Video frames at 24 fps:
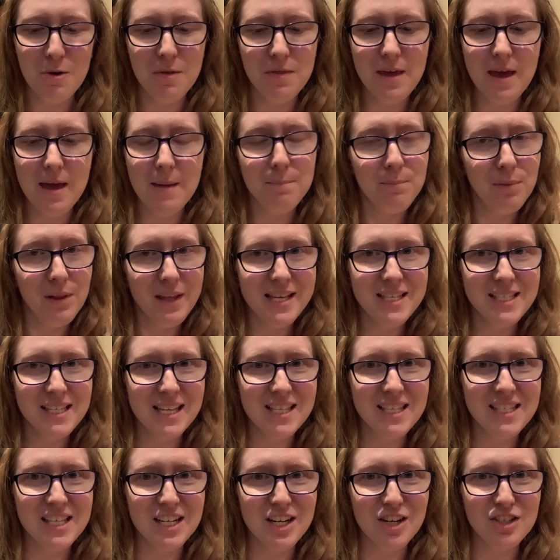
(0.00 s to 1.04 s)
then please
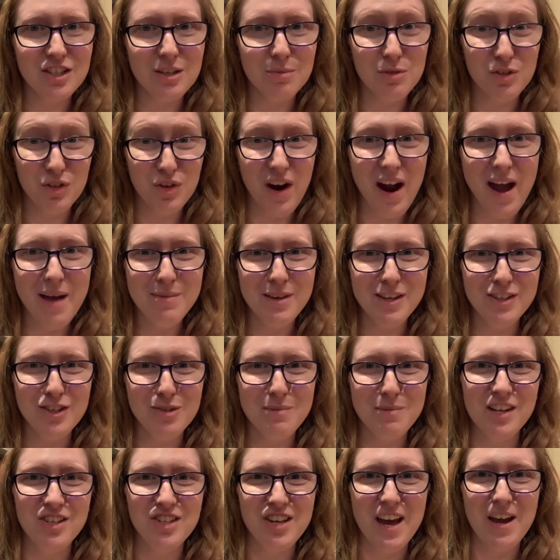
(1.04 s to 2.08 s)
consider subscribing to
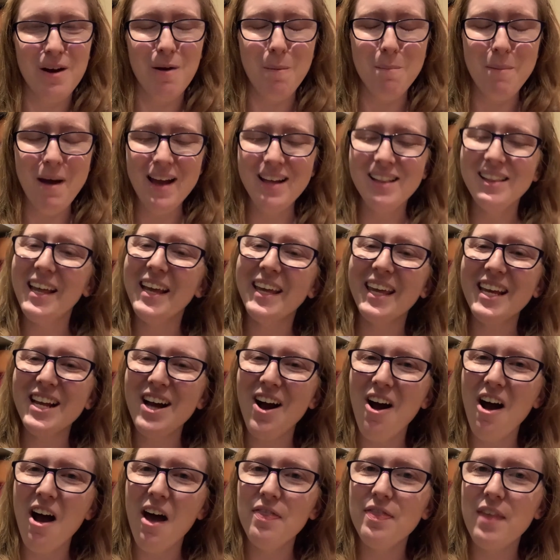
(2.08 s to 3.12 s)
my channel by clicking
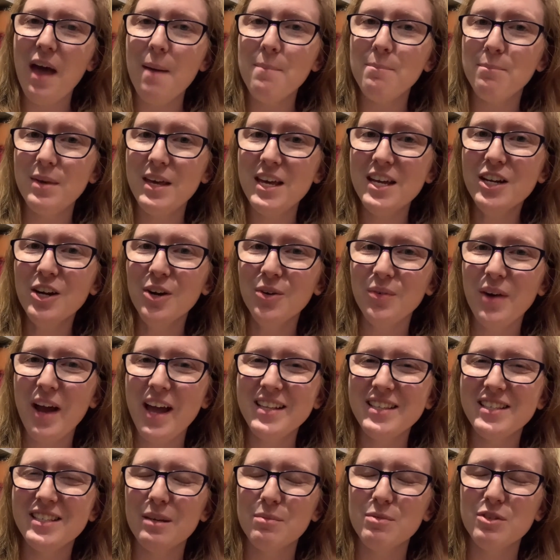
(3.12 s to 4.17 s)
on that big
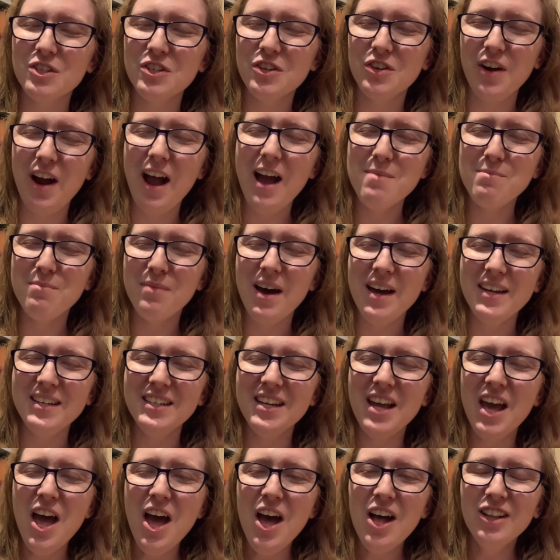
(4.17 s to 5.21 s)
red subscribe button
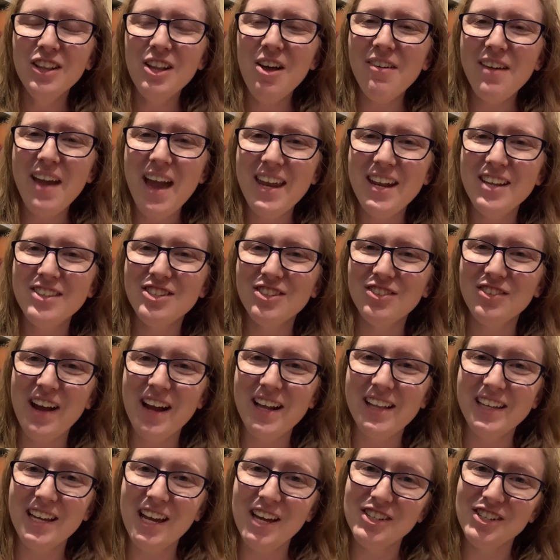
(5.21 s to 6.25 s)
located
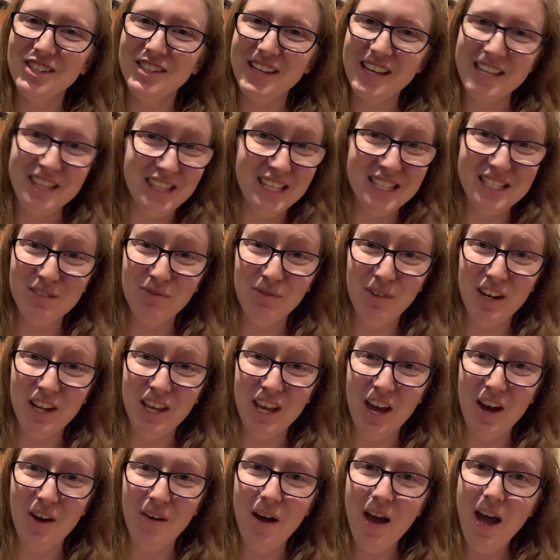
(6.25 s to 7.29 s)
directly underneath this
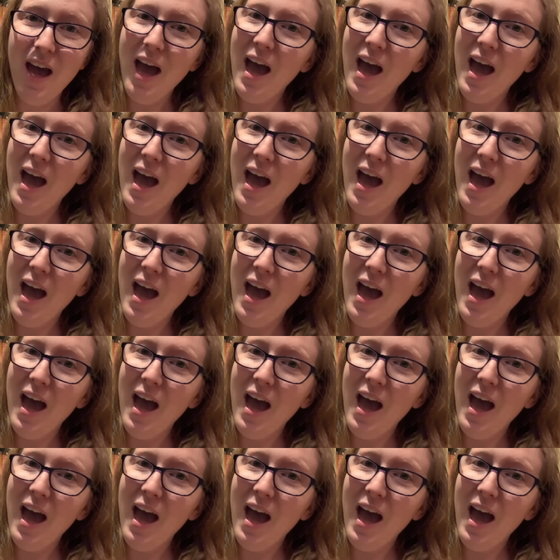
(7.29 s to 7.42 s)
video,